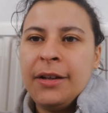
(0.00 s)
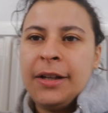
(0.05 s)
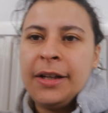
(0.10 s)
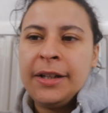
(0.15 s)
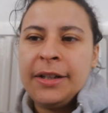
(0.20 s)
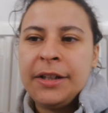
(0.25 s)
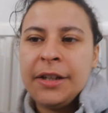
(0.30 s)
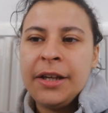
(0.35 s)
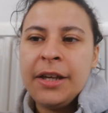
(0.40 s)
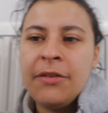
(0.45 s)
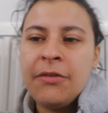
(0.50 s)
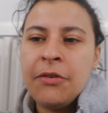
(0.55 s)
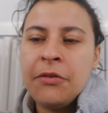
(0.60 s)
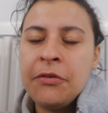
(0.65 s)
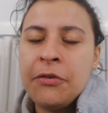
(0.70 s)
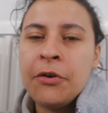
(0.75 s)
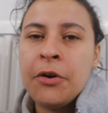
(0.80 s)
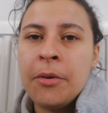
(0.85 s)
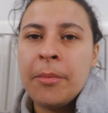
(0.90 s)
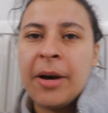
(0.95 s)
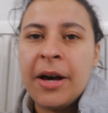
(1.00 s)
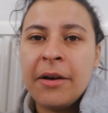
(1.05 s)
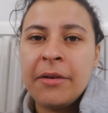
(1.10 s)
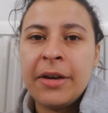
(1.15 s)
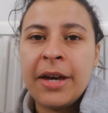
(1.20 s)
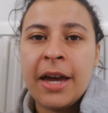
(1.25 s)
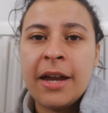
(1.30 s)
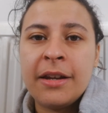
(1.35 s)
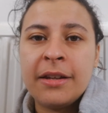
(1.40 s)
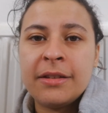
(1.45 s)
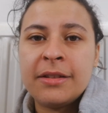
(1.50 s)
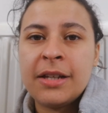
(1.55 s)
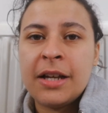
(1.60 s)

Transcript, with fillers: And I even thought about getting it